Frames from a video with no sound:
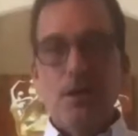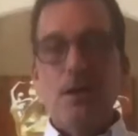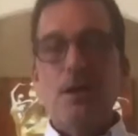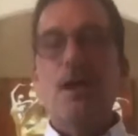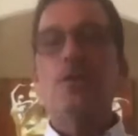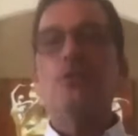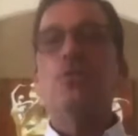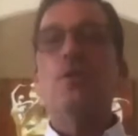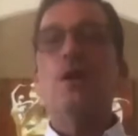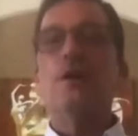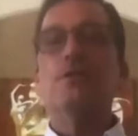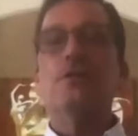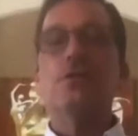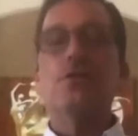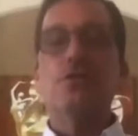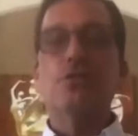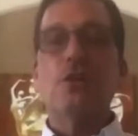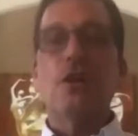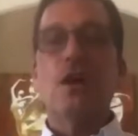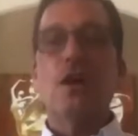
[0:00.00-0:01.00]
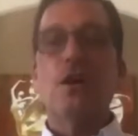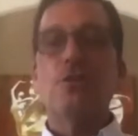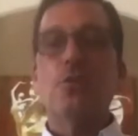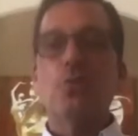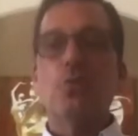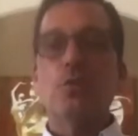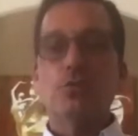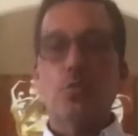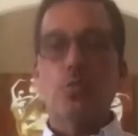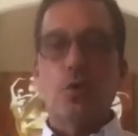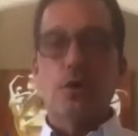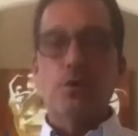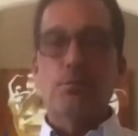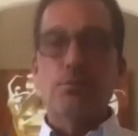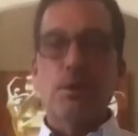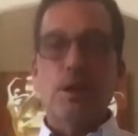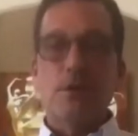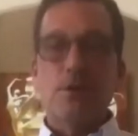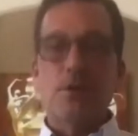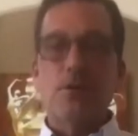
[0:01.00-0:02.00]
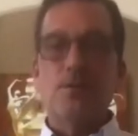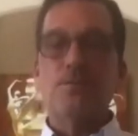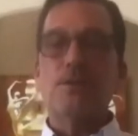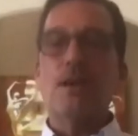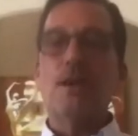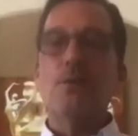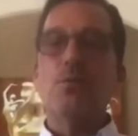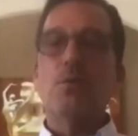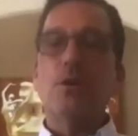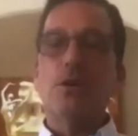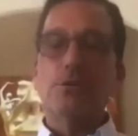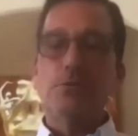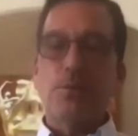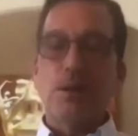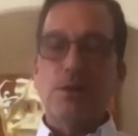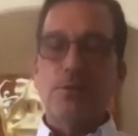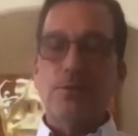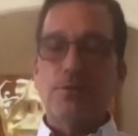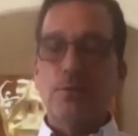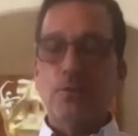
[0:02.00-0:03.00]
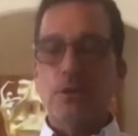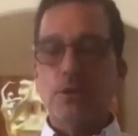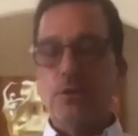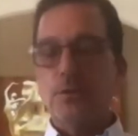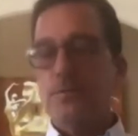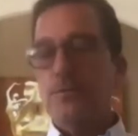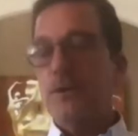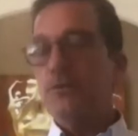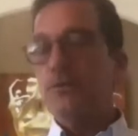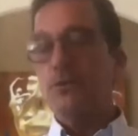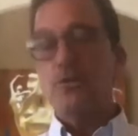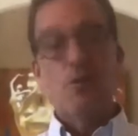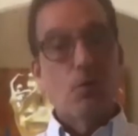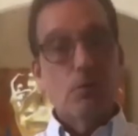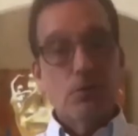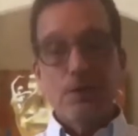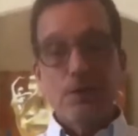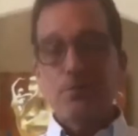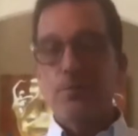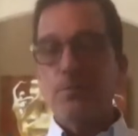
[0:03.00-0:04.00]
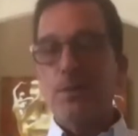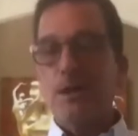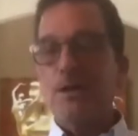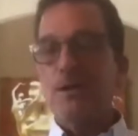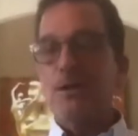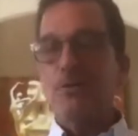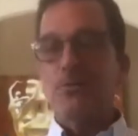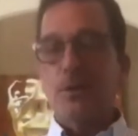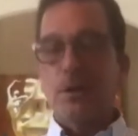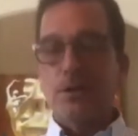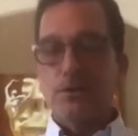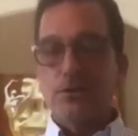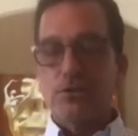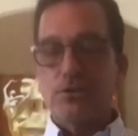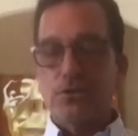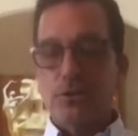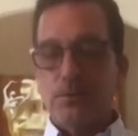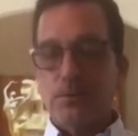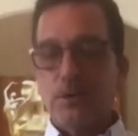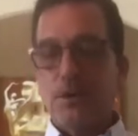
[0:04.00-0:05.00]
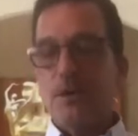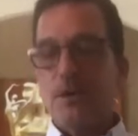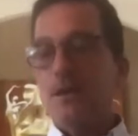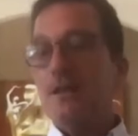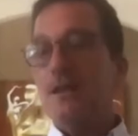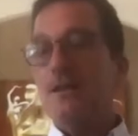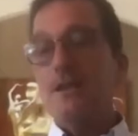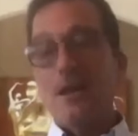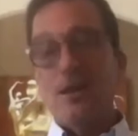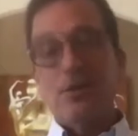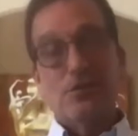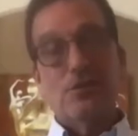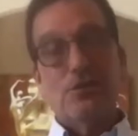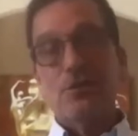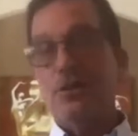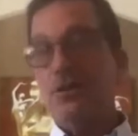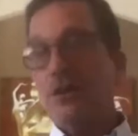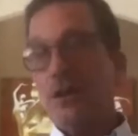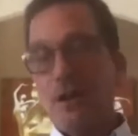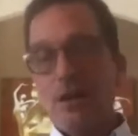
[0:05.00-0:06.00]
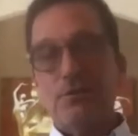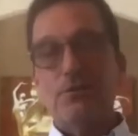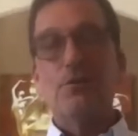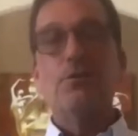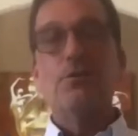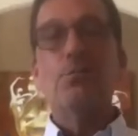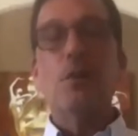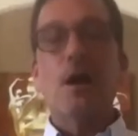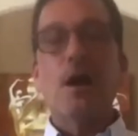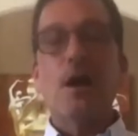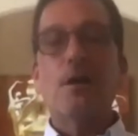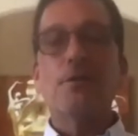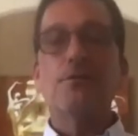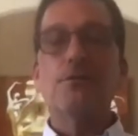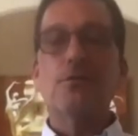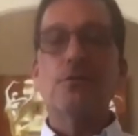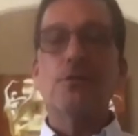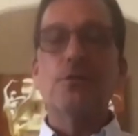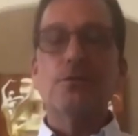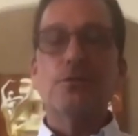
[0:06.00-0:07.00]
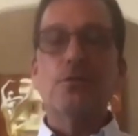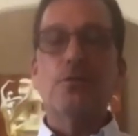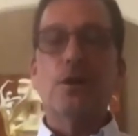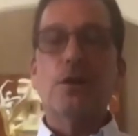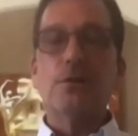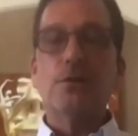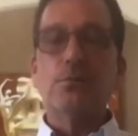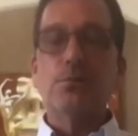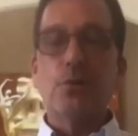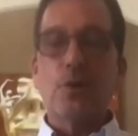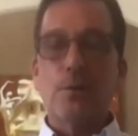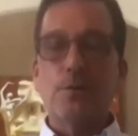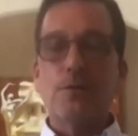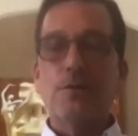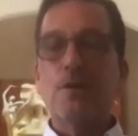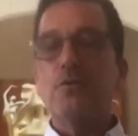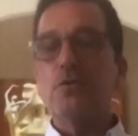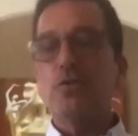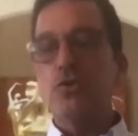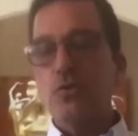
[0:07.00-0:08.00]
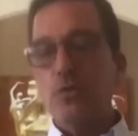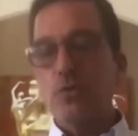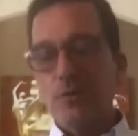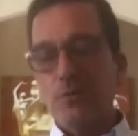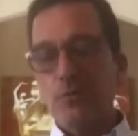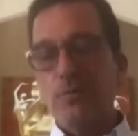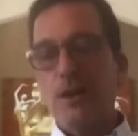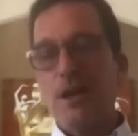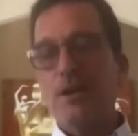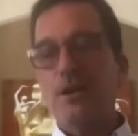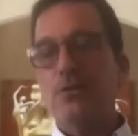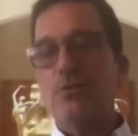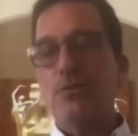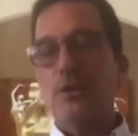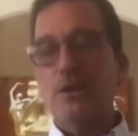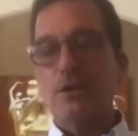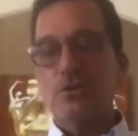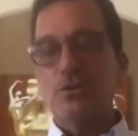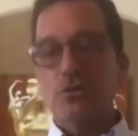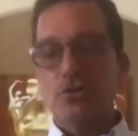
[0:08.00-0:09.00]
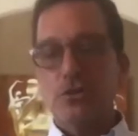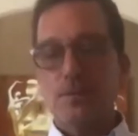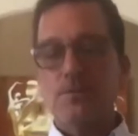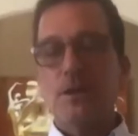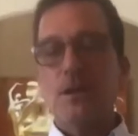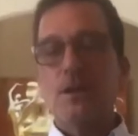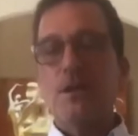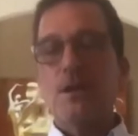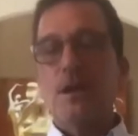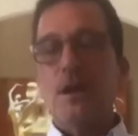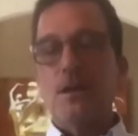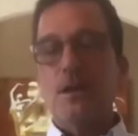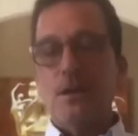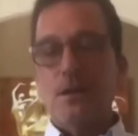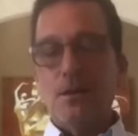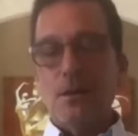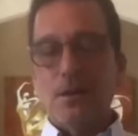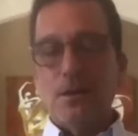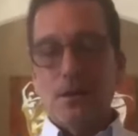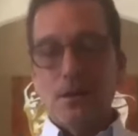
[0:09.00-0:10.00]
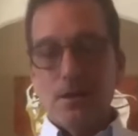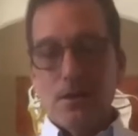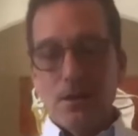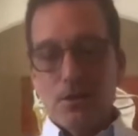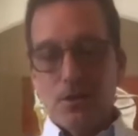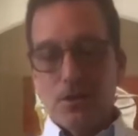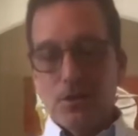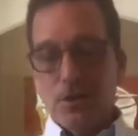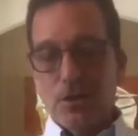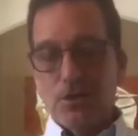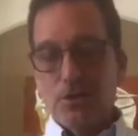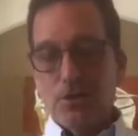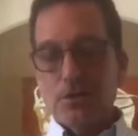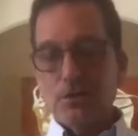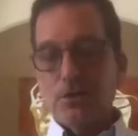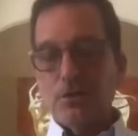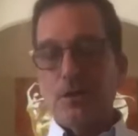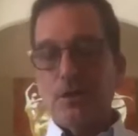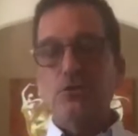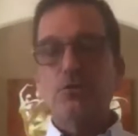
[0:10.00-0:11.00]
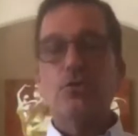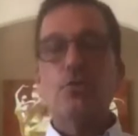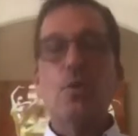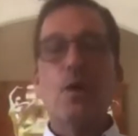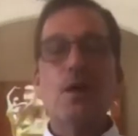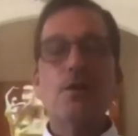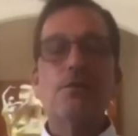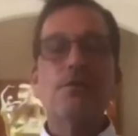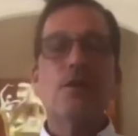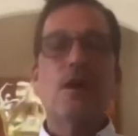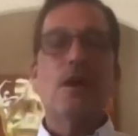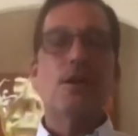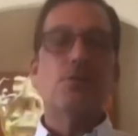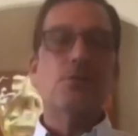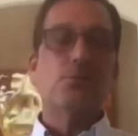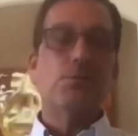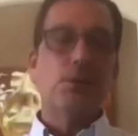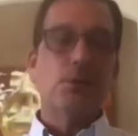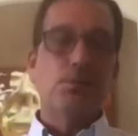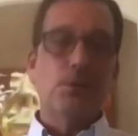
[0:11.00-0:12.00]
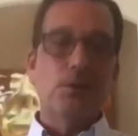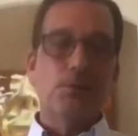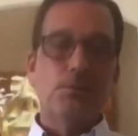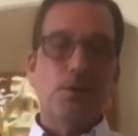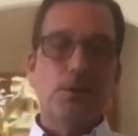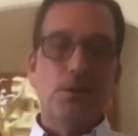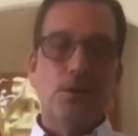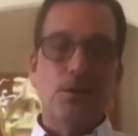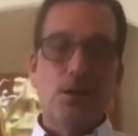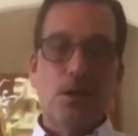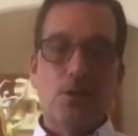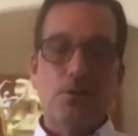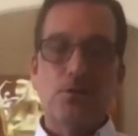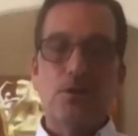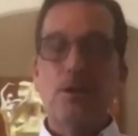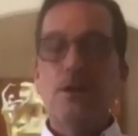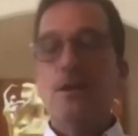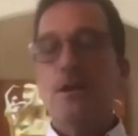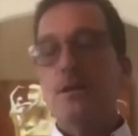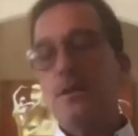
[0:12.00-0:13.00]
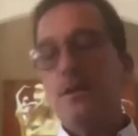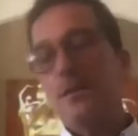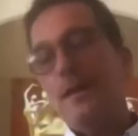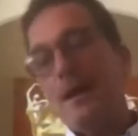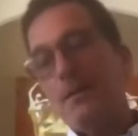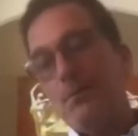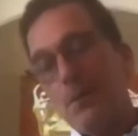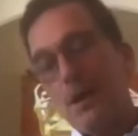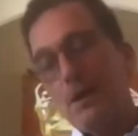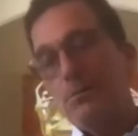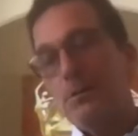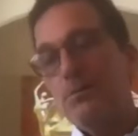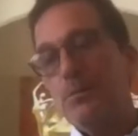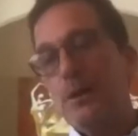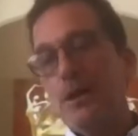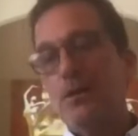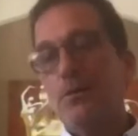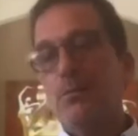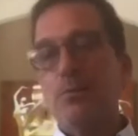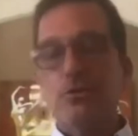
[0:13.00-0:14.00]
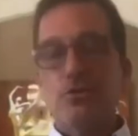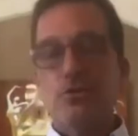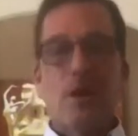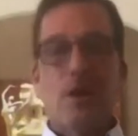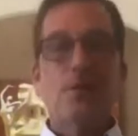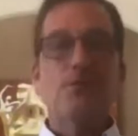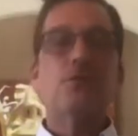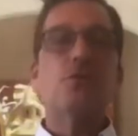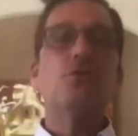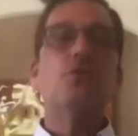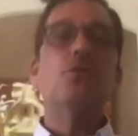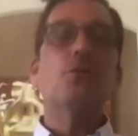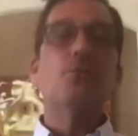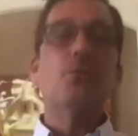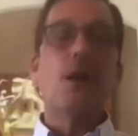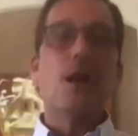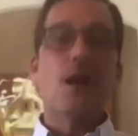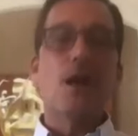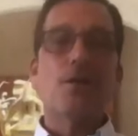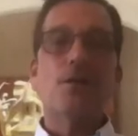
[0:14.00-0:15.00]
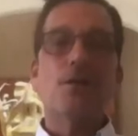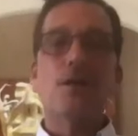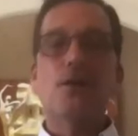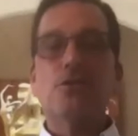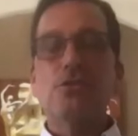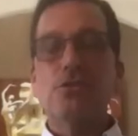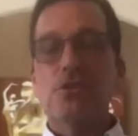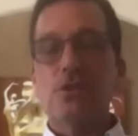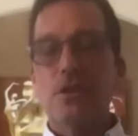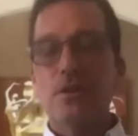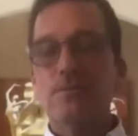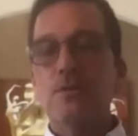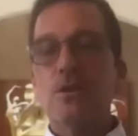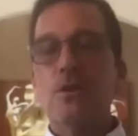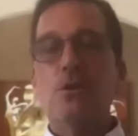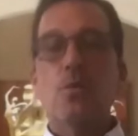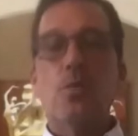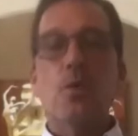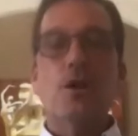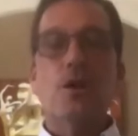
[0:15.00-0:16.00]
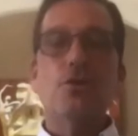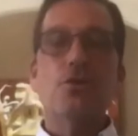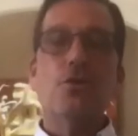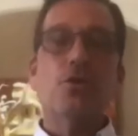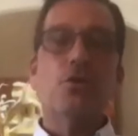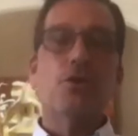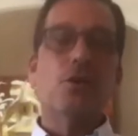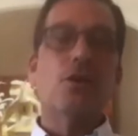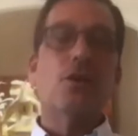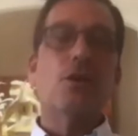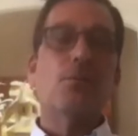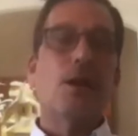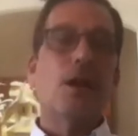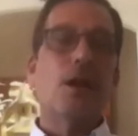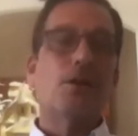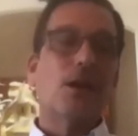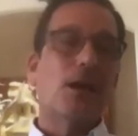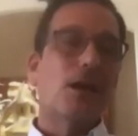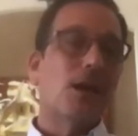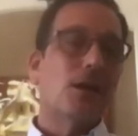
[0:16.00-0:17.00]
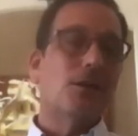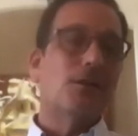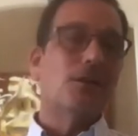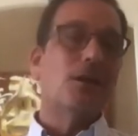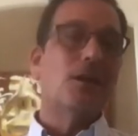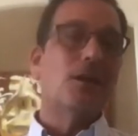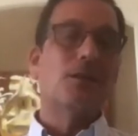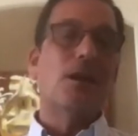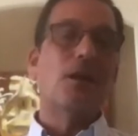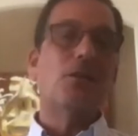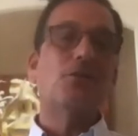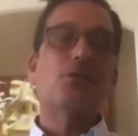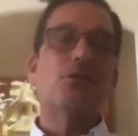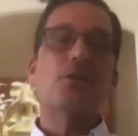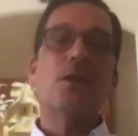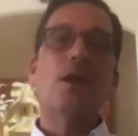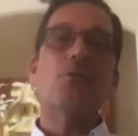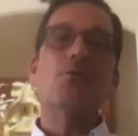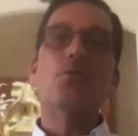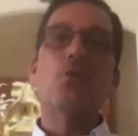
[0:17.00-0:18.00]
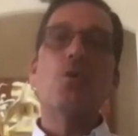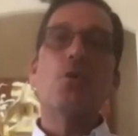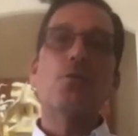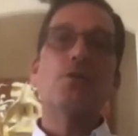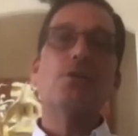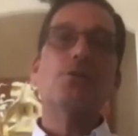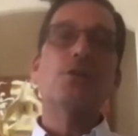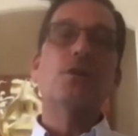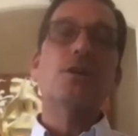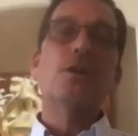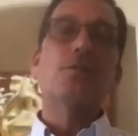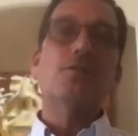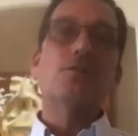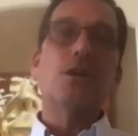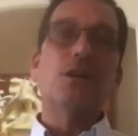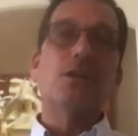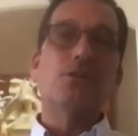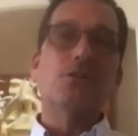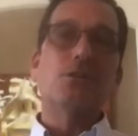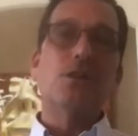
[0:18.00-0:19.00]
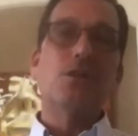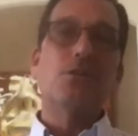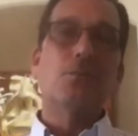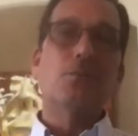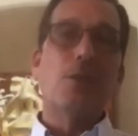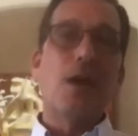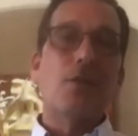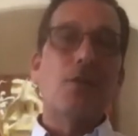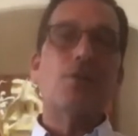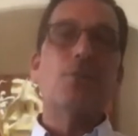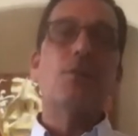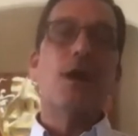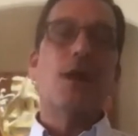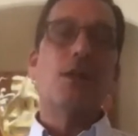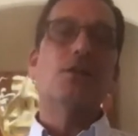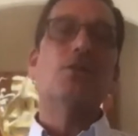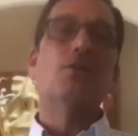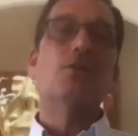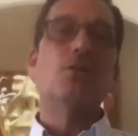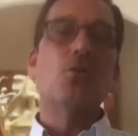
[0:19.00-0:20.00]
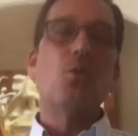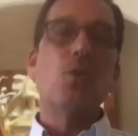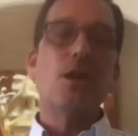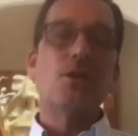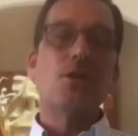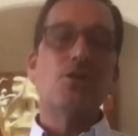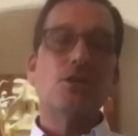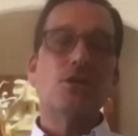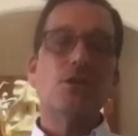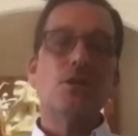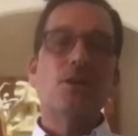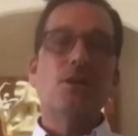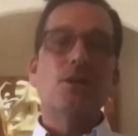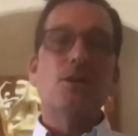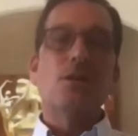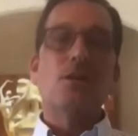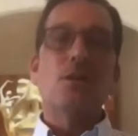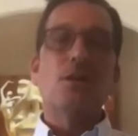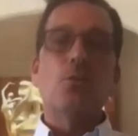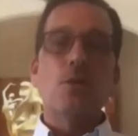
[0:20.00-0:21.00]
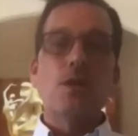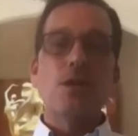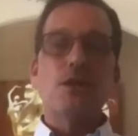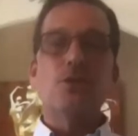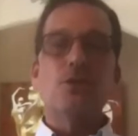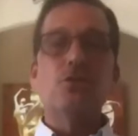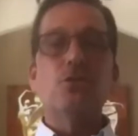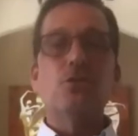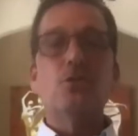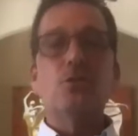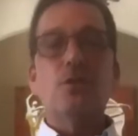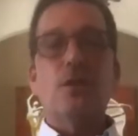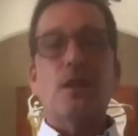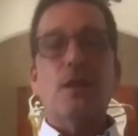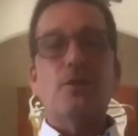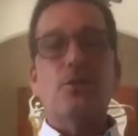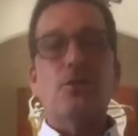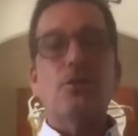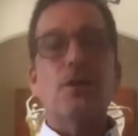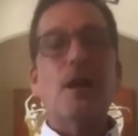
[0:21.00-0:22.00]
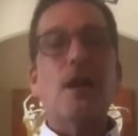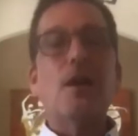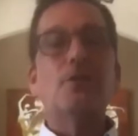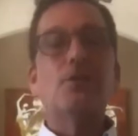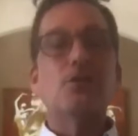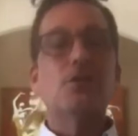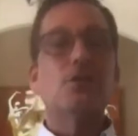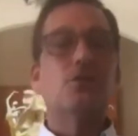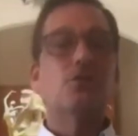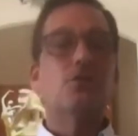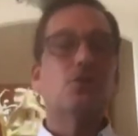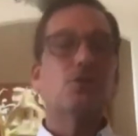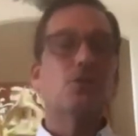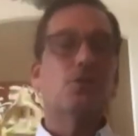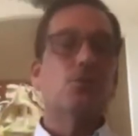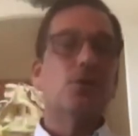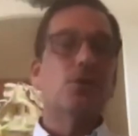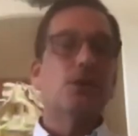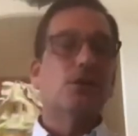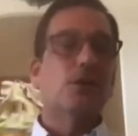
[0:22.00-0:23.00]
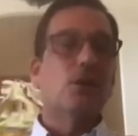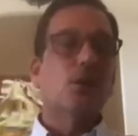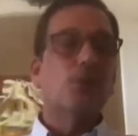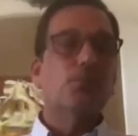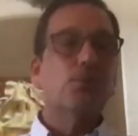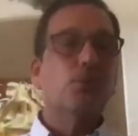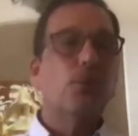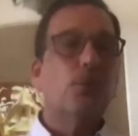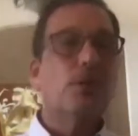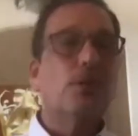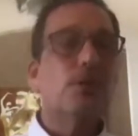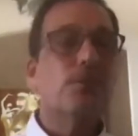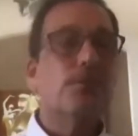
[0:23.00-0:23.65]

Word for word: and you have to decide which works better and what is better for you if you don't have a banking relationship then yes you're going to have to apply for, for unemployment if you do have a banking relationship and they're and they're going and they're going to let you qualify as a ppp loan then that may be better but you have to do the math and see where you're going to come out ahead and that's that always is, is a mathematical equation that we can do or that your accountant can do and we can help you with.